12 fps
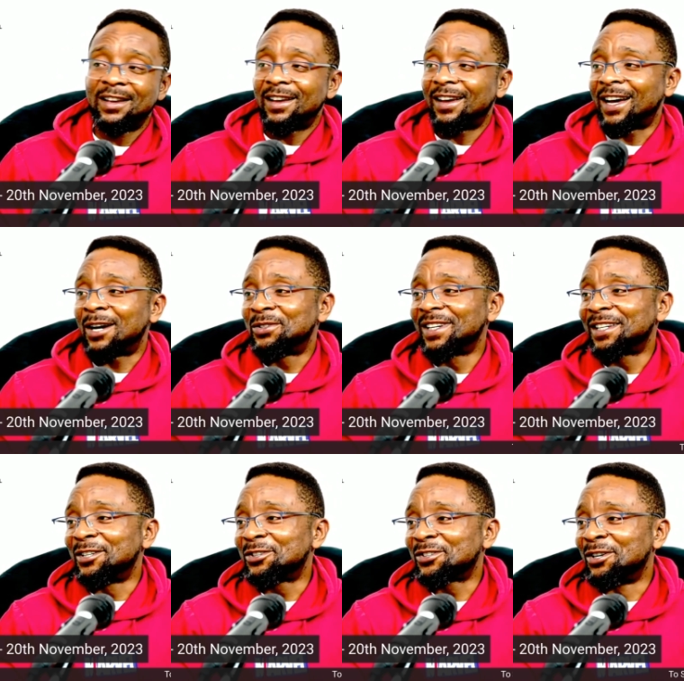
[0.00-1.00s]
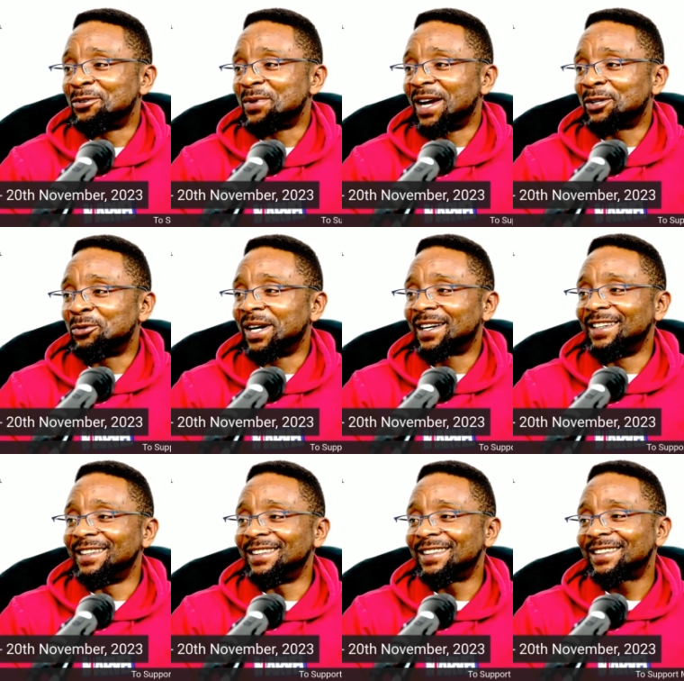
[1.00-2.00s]
I'll take you somewhere
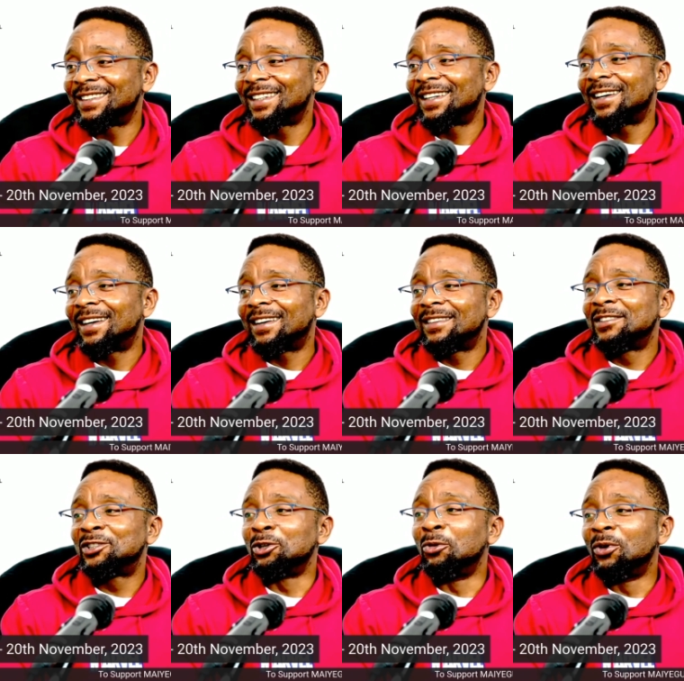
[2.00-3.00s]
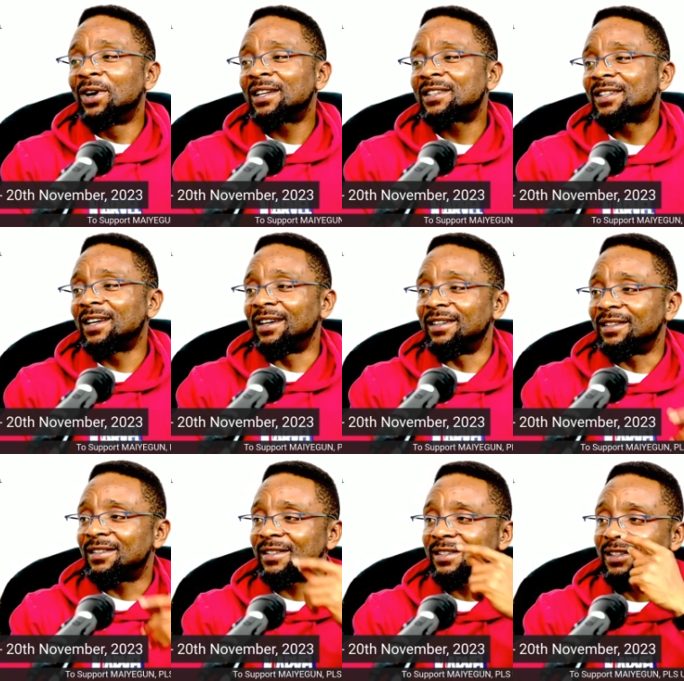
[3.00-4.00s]
quickly. Shore
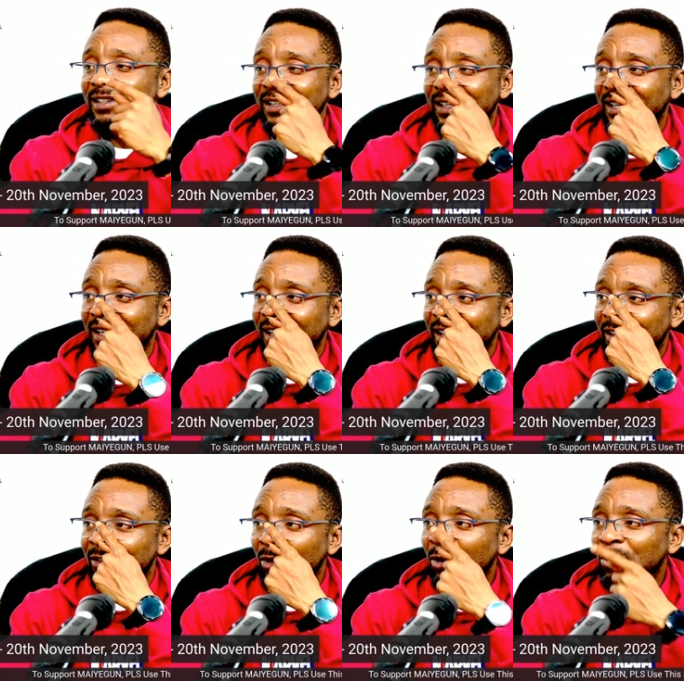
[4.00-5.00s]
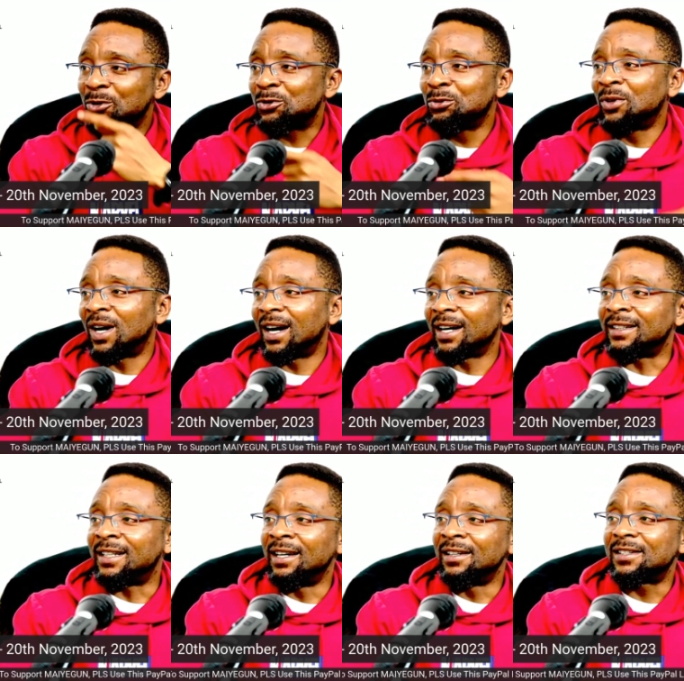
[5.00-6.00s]
says, those who are
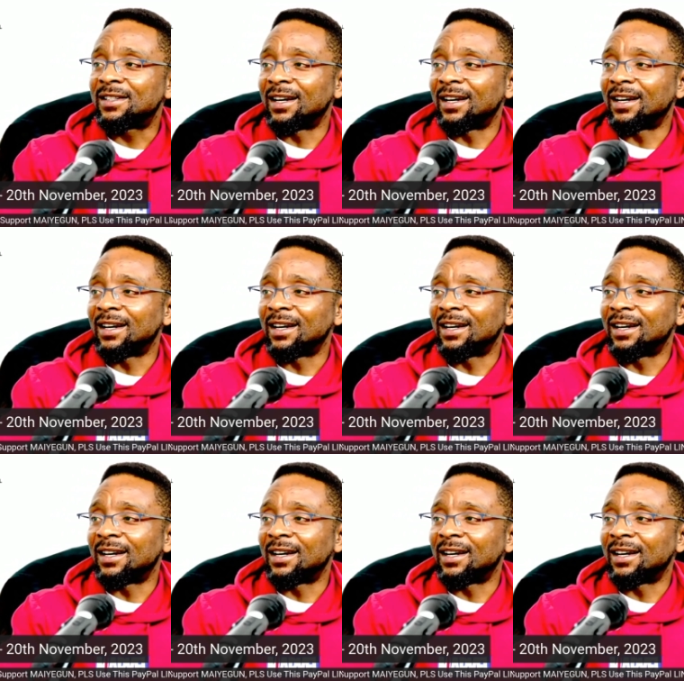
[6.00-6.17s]
against